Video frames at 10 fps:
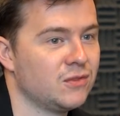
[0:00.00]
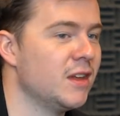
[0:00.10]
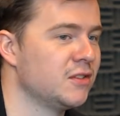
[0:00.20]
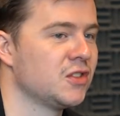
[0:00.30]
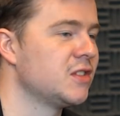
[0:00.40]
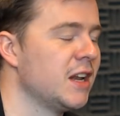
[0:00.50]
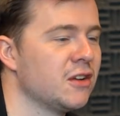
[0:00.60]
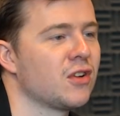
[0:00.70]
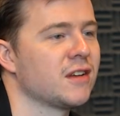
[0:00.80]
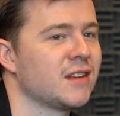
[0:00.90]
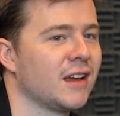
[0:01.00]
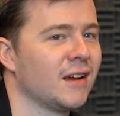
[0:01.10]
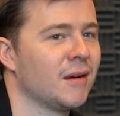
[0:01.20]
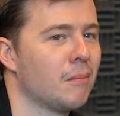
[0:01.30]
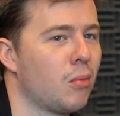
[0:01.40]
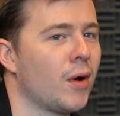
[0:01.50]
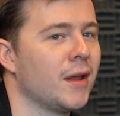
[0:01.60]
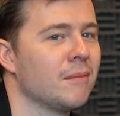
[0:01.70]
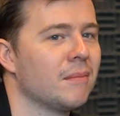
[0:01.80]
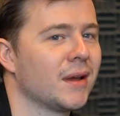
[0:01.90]
it's just an interesting point,
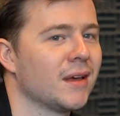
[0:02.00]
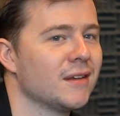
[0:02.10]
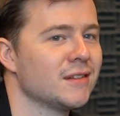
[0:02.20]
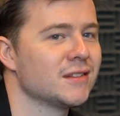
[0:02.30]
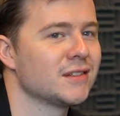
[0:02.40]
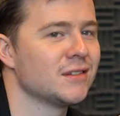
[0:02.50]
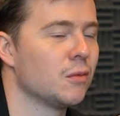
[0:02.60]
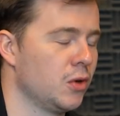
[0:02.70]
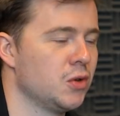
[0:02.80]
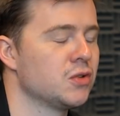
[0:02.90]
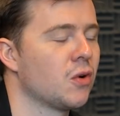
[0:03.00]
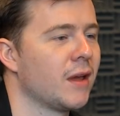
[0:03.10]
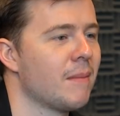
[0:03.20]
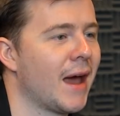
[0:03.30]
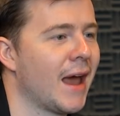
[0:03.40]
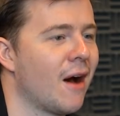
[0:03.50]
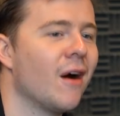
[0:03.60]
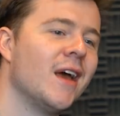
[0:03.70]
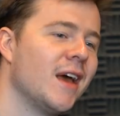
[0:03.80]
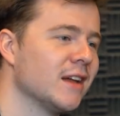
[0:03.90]
because you were talking about how
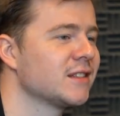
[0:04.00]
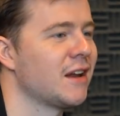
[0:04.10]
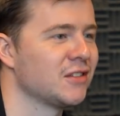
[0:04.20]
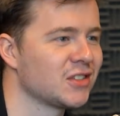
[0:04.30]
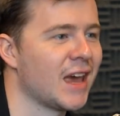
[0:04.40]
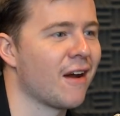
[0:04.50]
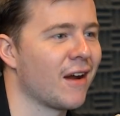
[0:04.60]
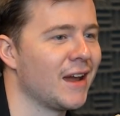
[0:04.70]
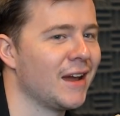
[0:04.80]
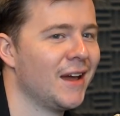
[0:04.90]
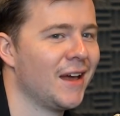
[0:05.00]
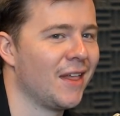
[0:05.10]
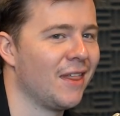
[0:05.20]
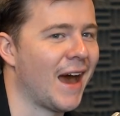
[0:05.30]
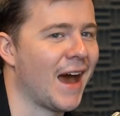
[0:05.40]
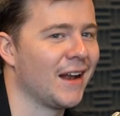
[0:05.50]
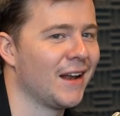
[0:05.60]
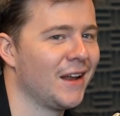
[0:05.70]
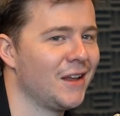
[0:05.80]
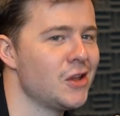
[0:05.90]
it's kind of scary that,
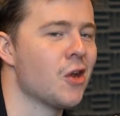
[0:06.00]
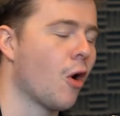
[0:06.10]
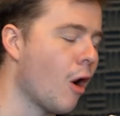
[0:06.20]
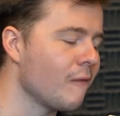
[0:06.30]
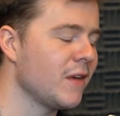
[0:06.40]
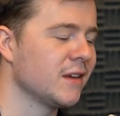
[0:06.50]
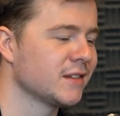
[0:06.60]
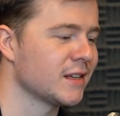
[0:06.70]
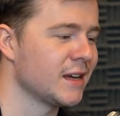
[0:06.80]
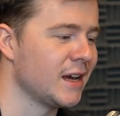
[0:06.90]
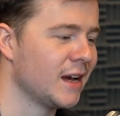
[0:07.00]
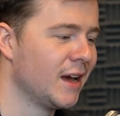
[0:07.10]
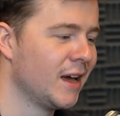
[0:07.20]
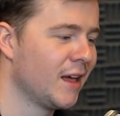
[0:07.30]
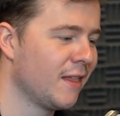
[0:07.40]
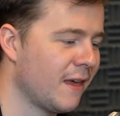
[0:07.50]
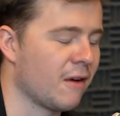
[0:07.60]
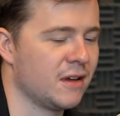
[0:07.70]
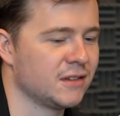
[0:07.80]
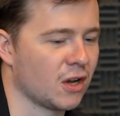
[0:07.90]
you know, obviously there
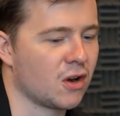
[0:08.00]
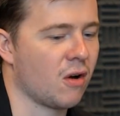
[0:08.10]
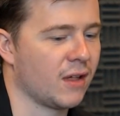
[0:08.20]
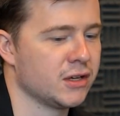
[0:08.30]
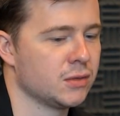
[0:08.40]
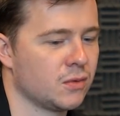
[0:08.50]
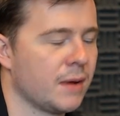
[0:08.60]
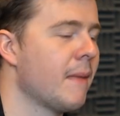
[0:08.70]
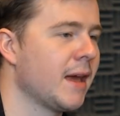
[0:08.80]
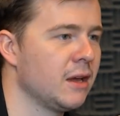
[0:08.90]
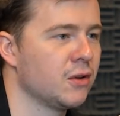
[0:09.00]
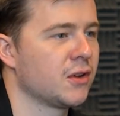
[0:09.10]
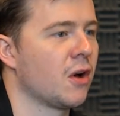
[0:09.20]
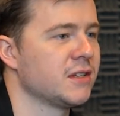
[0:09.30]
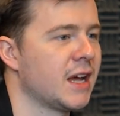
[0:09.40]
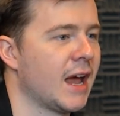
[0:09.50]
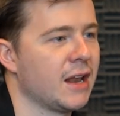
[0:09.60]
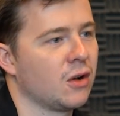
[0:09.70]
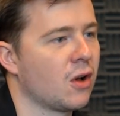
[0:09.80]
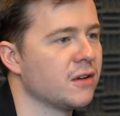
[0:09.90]
is a correlation between making good content and
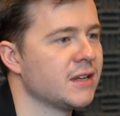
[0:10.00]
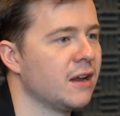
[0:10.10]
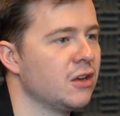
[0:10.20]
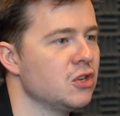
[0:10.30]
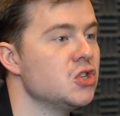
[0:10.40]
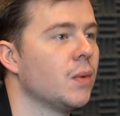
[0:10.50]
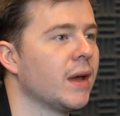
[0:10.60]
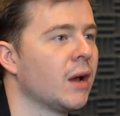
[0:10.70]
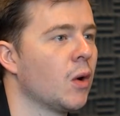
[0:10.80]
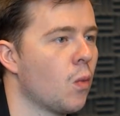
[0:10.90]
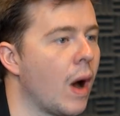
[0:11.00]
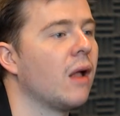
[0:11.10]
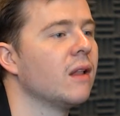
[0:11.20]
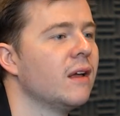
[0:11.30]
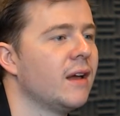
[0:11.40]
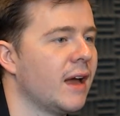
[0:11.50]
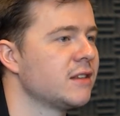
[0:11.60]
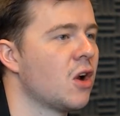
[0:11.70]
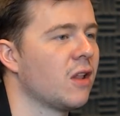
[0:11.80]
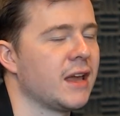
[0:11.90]
your content doing well. It's
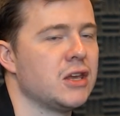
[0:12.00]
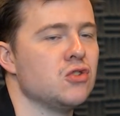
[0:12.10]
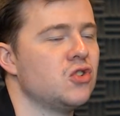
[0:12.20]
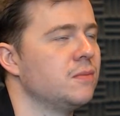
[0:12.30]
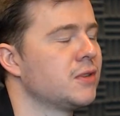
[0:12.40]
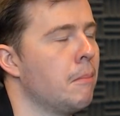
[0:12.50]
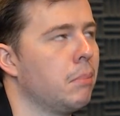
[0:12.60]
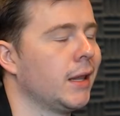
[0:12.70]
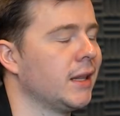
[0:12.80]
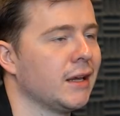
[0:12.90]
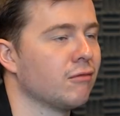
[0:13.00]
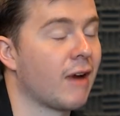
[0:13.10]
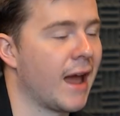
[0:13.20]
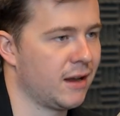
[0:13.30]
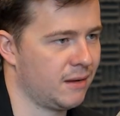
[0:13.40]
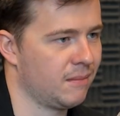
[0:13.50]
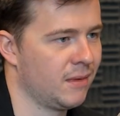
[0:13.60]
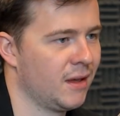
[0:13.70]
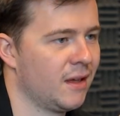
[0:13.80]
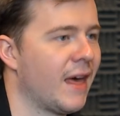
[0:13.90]
not like YouTube's completely random.
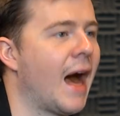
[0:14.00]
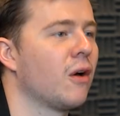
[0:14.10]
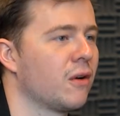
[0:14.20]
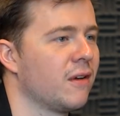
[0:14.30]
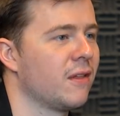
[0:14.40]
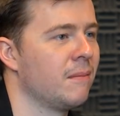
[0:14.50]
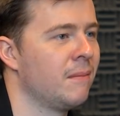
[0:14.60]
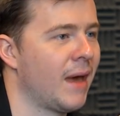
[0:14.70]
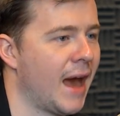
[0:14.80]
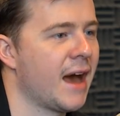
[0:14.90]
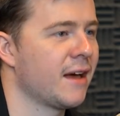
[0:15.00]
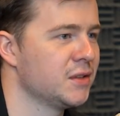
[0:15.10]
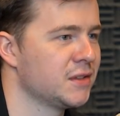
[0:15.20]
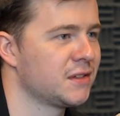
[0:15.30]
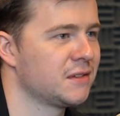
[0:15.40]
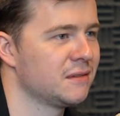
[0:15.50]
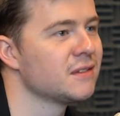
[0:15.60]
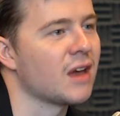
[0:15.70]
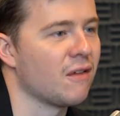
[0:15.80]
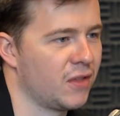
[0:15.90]
The algorithm has
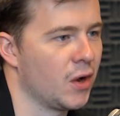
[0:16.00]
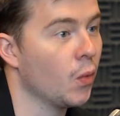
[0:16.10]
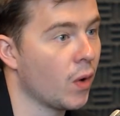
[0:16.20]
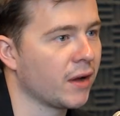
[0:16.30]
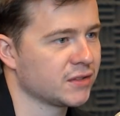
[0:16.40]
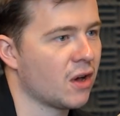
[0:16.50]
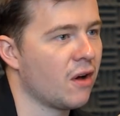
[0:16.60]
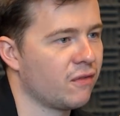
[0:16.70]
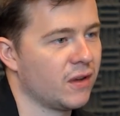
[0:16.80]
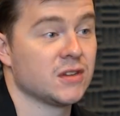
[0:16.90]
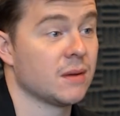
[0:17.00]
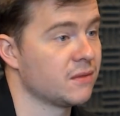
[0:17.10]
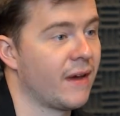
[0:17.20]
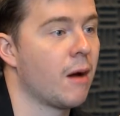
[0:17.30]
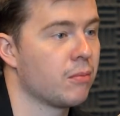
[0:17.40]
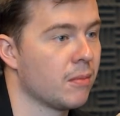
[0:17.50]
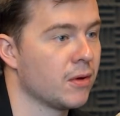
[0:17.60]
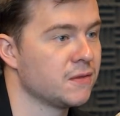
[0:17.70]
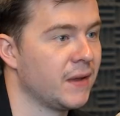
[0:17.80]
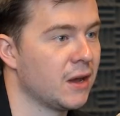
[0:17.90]
stuff that it works off in terms of how it
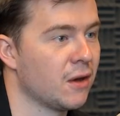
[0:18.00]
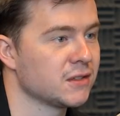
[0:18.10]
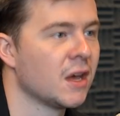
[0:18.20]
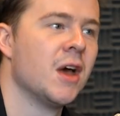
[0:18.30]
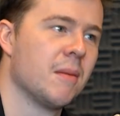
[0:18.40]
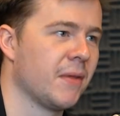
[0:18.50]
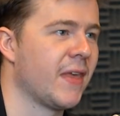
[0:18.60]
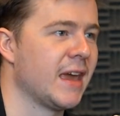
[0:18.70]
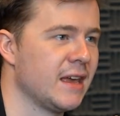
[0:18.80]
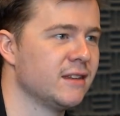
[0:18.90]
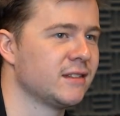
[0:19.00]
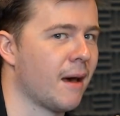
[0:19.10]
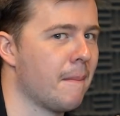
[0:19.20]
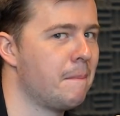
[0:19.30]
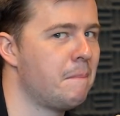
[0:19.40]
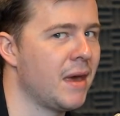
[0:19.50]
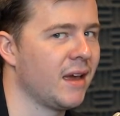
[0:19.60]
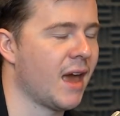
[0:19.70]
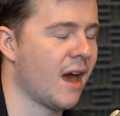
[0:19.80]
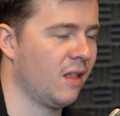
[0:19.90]
promotes videos, but there is a
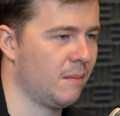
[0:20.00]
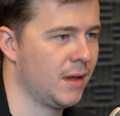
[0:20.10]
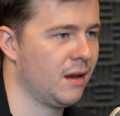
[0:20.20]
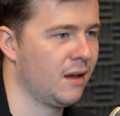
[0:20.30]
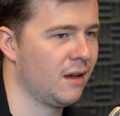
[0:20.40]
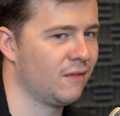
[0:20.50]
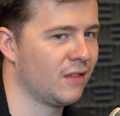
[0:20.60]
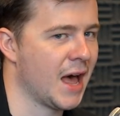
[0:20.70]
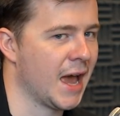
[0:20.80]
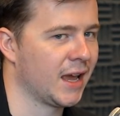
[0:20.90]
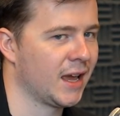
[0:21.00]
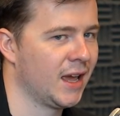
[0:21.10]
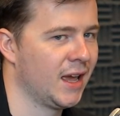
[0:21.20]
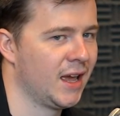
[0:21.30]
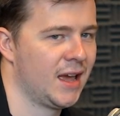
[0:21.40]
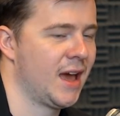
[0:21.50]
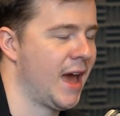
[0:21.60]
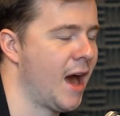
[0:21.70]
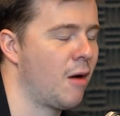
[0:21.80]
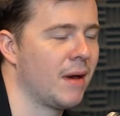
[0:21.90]
big element of like
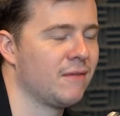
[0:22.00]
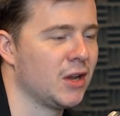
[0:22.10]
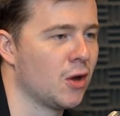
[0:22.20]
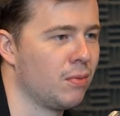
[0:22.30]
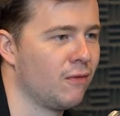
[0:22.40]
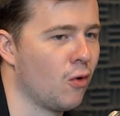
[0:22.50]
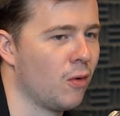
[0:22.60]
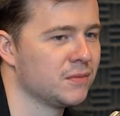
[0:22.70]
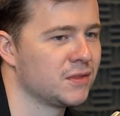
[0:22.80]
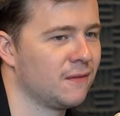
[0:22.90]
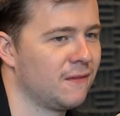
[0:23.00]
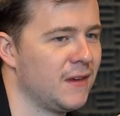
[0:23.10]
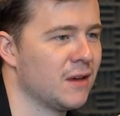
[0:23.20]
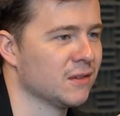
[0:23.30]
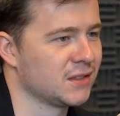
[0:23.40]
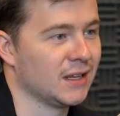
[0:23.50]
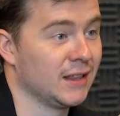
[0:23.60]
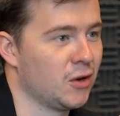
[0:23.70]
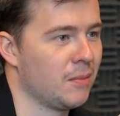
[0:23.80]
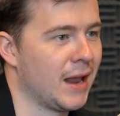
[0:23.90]
how my video performs feels a
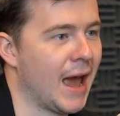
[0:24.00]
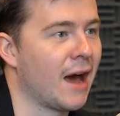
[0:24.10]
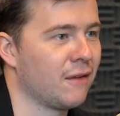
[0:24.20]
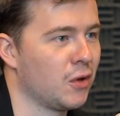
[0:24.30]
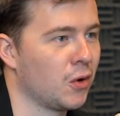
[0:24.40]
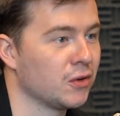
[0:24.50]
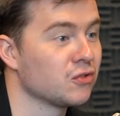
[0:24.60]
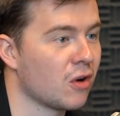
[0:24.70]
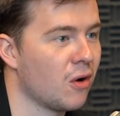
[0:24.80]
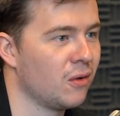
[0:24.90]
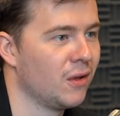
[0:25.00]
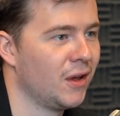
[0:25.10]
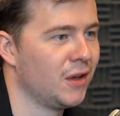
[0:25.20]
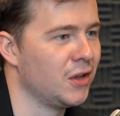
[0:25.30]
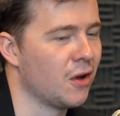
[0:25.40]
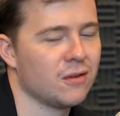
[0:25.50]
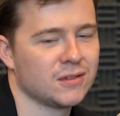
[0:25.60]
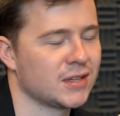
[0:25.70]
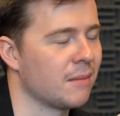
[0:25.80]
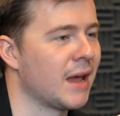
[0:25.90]
little bit out of your control. You know,
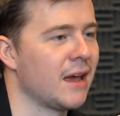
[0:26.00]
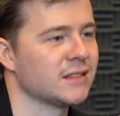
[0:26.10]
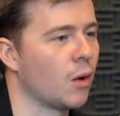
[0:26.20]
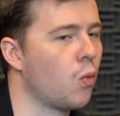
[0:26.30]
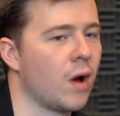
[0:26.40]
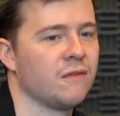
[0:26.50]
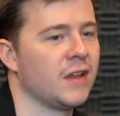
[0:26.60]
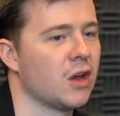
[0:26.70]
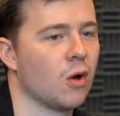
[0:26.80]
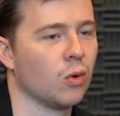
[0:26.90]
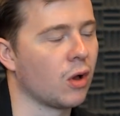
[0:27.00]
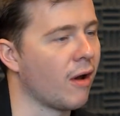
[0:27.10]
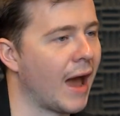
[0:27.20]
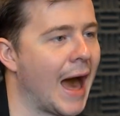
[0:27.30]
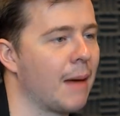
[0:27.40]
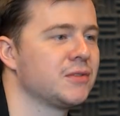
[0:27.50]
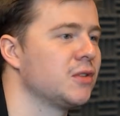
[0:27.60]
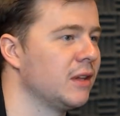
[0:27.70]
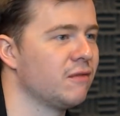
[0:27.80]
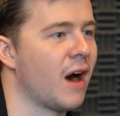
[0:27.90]
some days one video will go
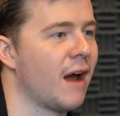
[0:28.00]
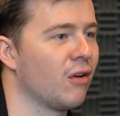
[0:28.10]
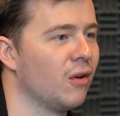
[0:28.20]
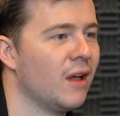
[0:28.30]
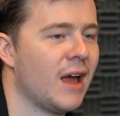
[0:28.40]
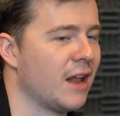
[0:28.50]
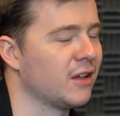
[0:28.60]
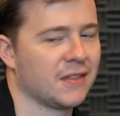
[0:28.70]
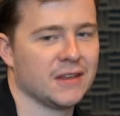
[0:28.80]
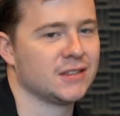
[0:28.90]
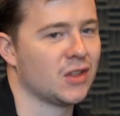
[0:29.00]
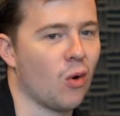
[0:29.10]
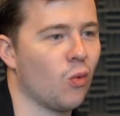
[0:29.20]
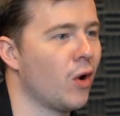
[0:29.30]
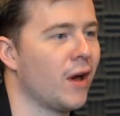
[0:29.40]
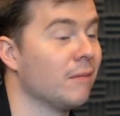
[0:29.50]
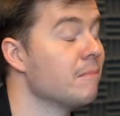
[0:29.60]
absolutely viral and you're like, this is the worst,